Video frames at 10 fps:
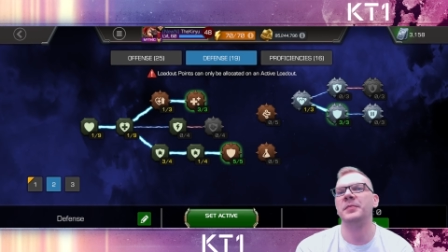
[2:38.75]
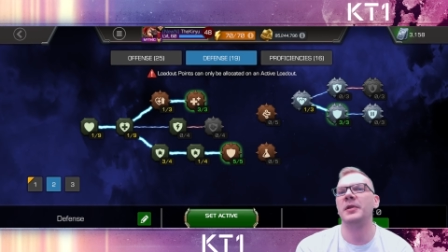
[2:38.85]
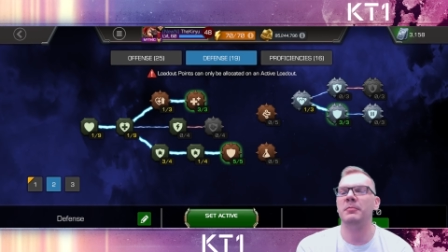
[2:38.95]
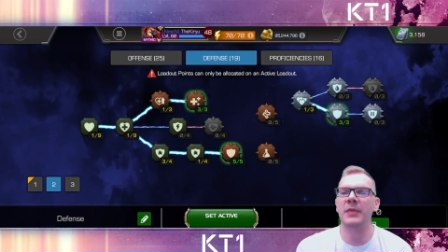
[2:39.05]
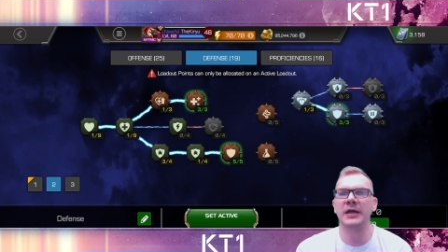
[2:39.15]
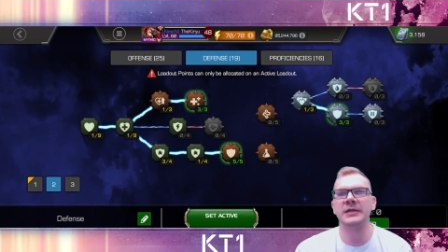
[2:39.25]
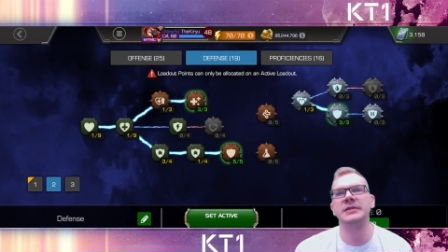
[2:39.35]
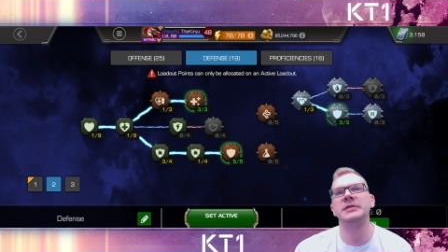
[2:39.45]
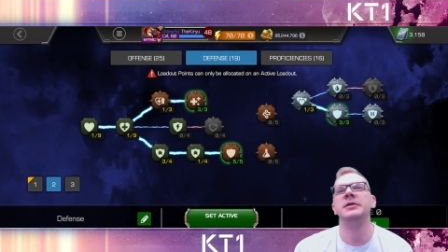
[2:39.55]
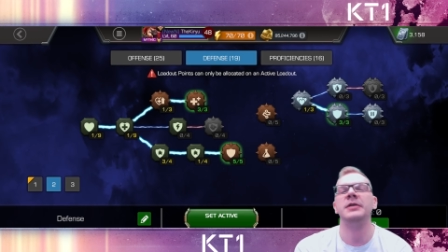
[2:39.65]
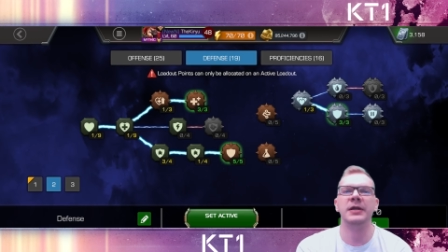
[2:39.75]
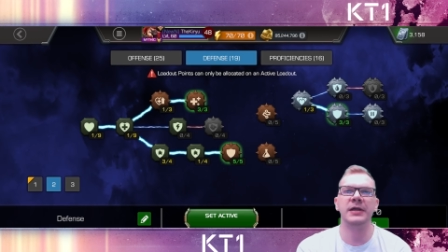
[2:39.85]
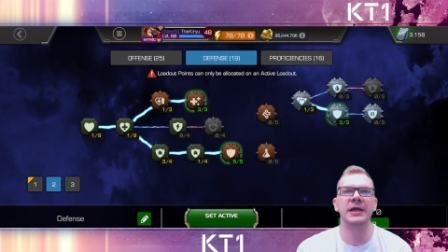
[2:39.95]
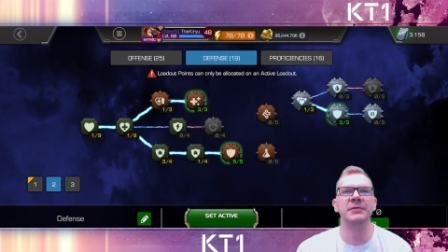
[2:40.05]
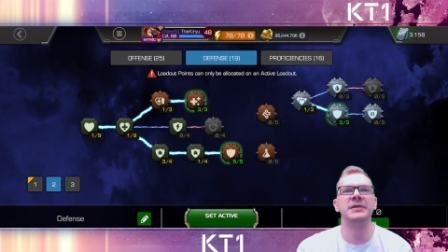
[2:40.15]
max
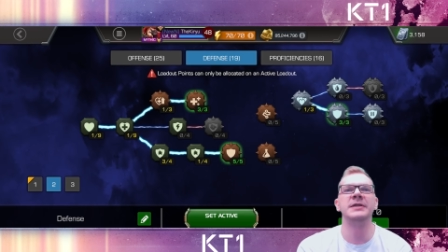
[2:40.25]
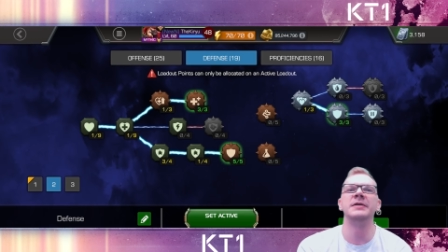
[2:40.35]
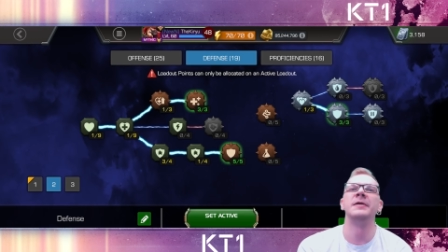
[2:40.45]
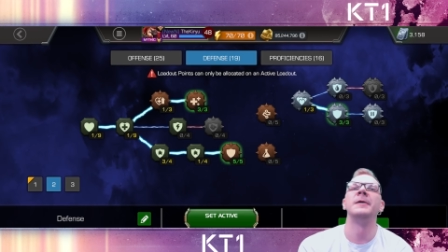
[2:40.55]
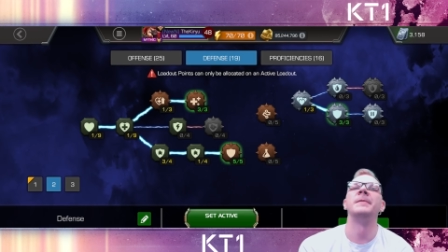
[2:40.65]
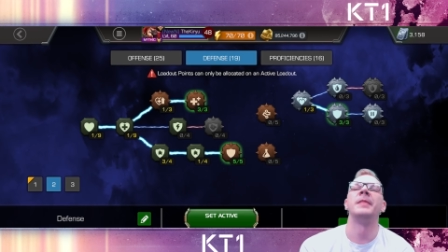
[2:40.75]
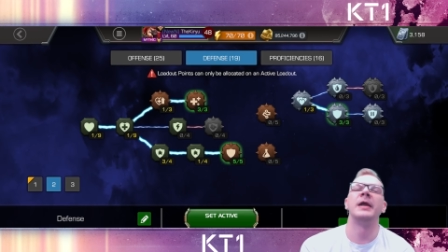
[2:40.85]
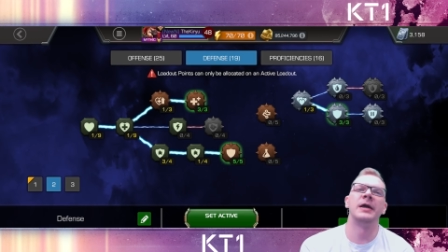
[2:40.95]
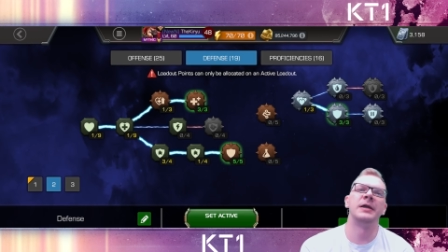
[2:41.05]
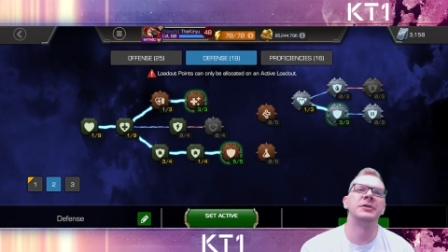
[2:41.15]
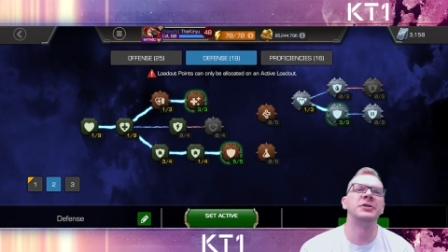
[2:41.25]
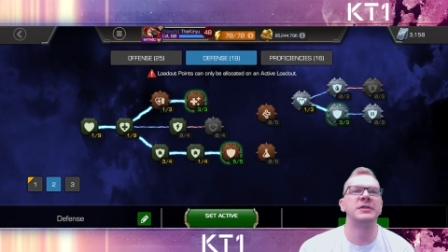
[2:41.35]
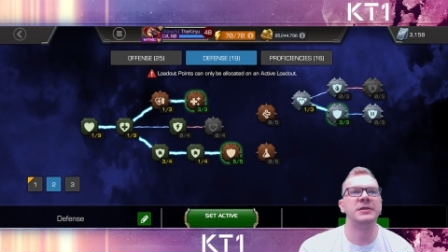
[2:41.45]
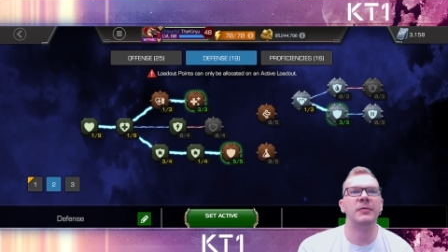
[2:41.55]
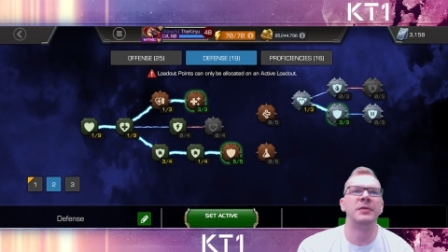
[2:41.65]
inequity, and just
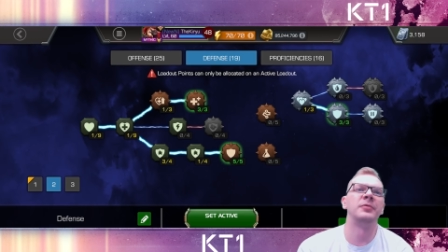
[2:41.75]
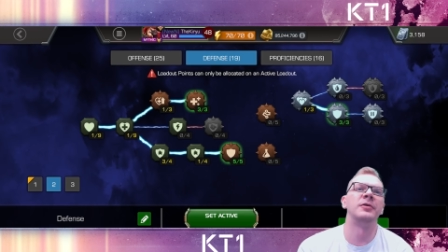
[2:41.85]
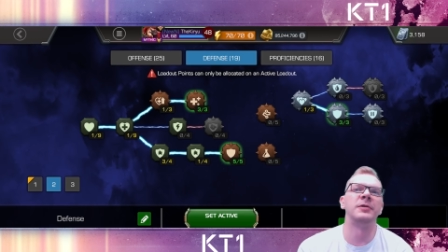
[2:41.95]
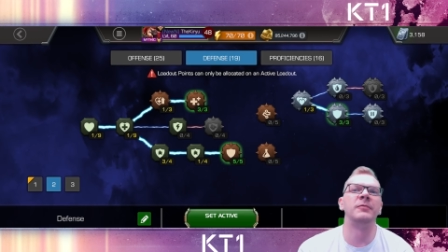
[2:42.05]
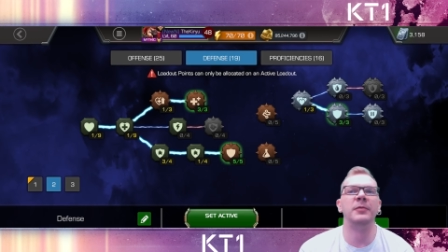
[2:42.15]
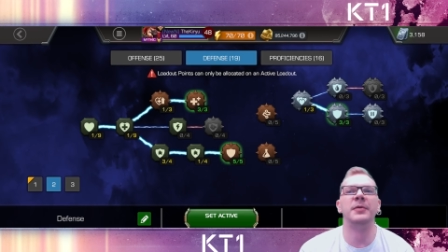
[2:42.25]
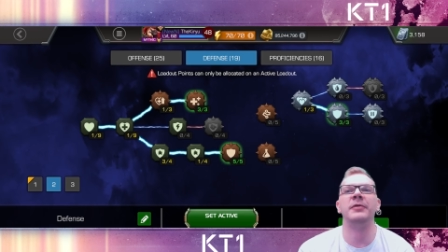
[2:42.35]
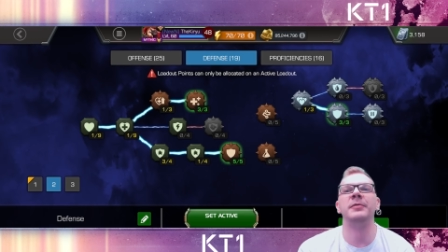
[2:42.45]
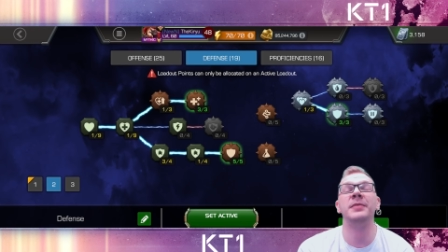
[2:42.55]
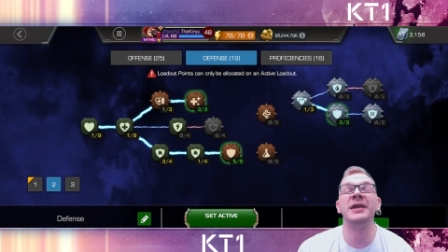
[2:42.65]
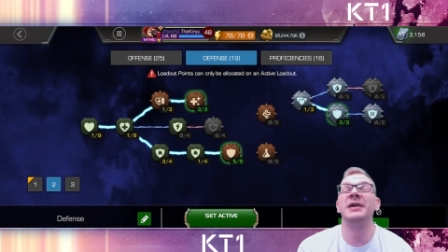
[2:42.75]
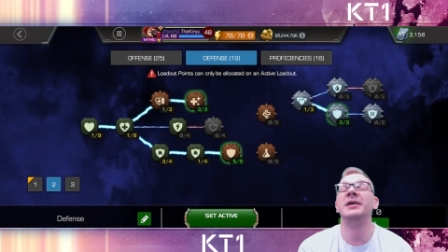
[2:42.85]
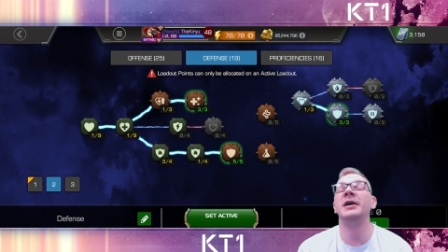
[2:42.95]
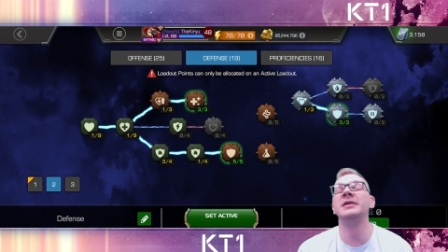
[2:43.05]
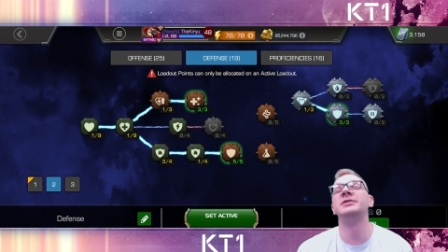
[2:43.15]
the one point in willpower
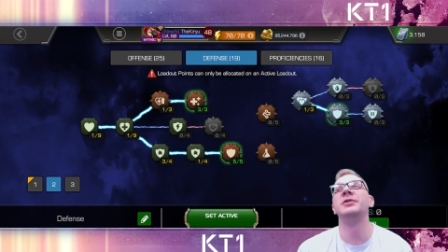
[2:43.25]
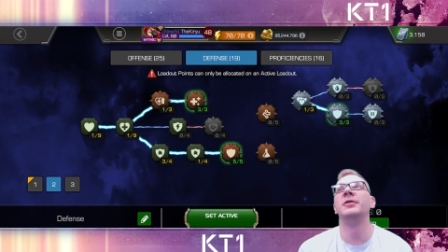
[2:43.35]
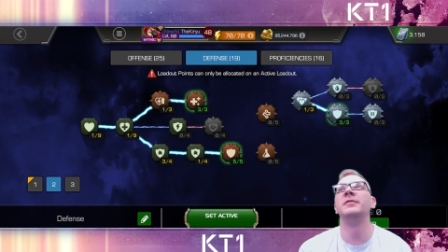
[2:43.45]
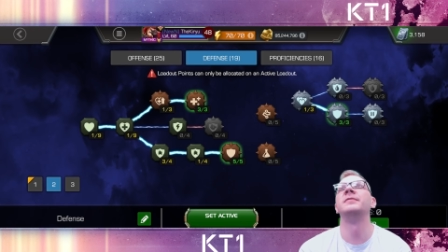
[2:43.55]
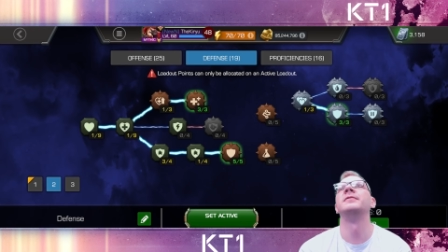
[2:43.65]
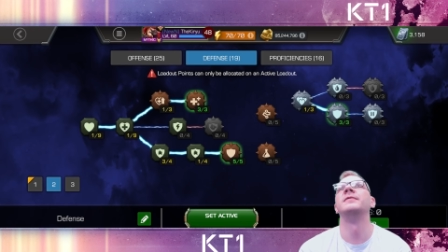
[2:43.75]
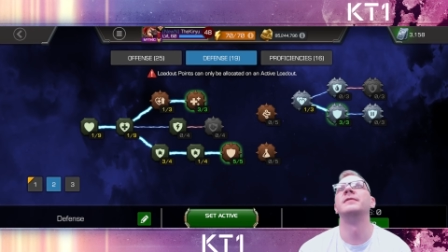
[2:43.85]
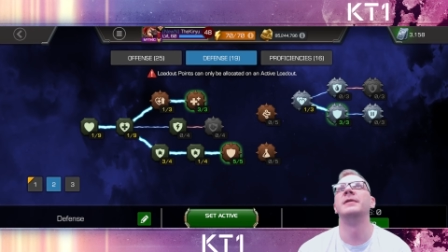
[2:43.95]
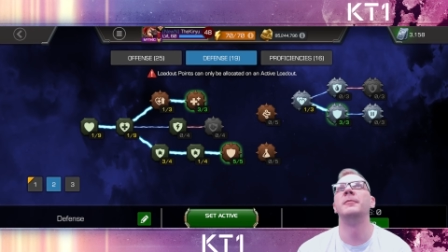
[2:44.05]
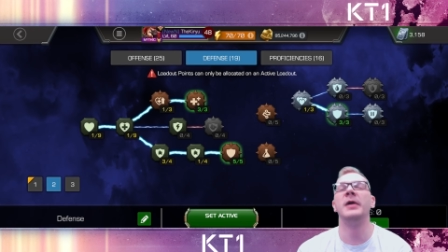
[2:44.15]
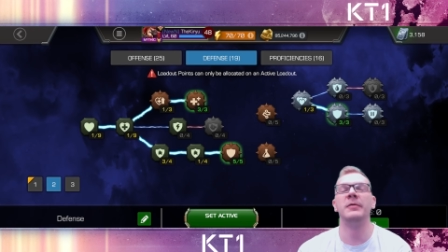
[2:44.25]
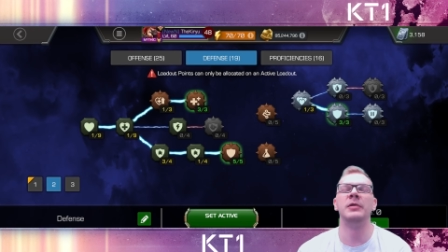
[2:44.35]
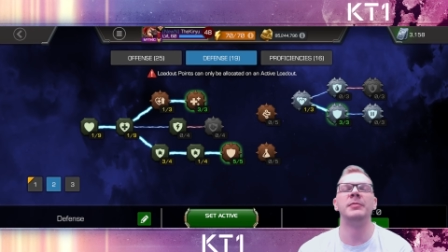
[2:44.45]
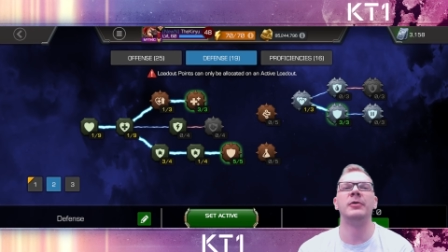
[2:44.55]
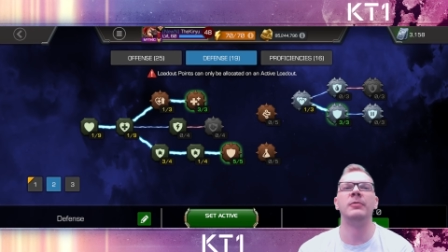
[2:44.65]
because of the way
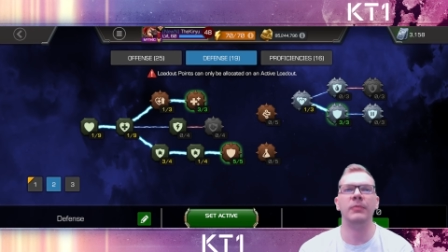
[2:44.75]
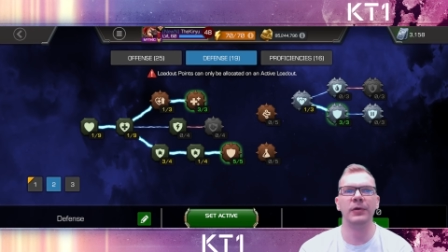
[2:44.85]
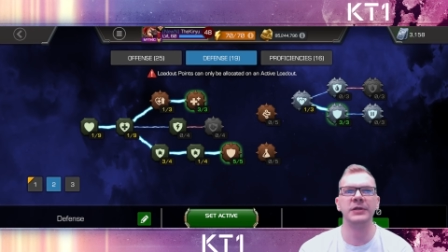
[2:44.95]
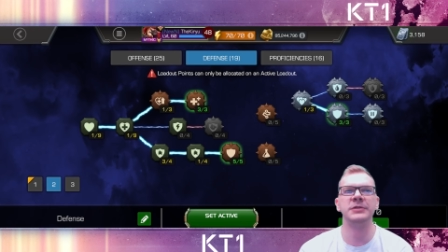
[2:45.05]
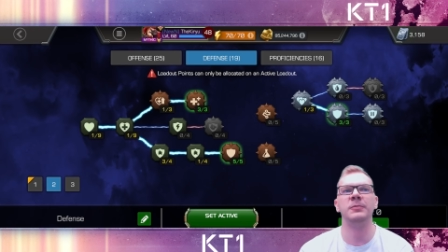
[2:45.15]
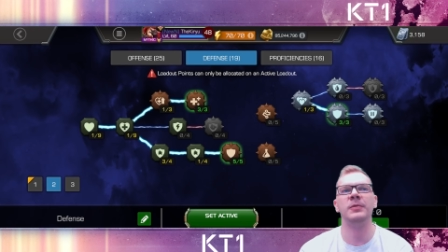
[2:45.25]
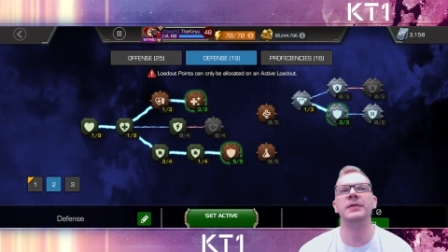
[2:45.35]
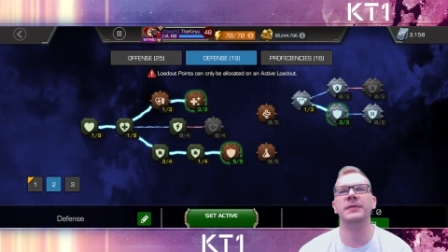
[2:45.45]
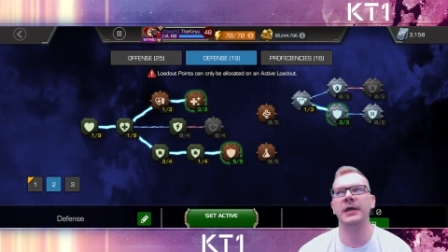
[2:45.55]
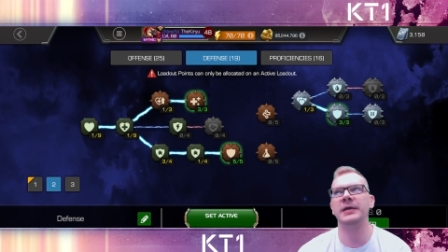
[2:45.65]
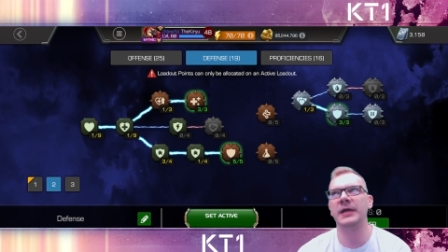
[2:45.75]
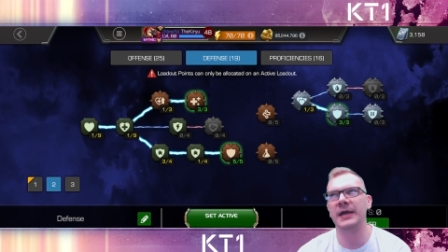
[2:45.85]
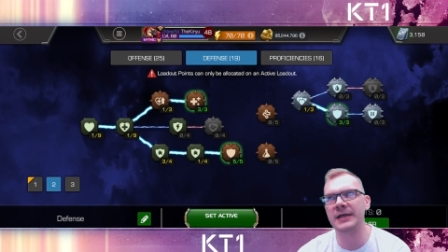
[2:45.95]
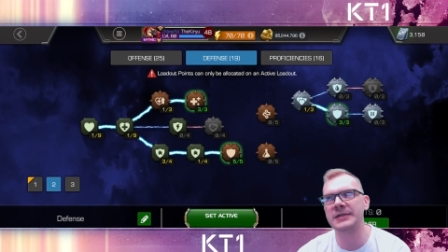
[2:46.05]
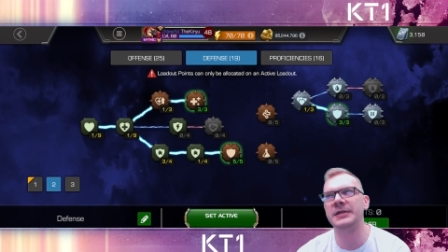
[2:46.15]
willpower works with the
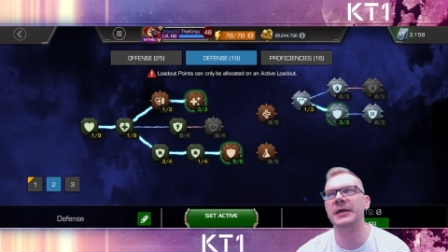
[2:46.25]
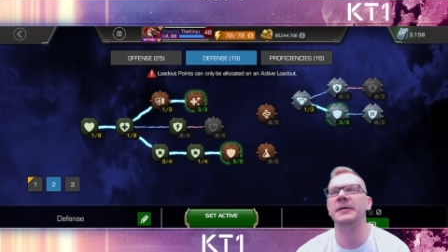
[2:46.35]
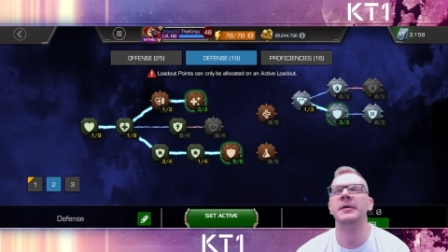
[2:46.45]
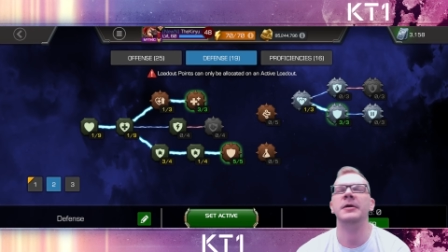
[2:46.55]
extra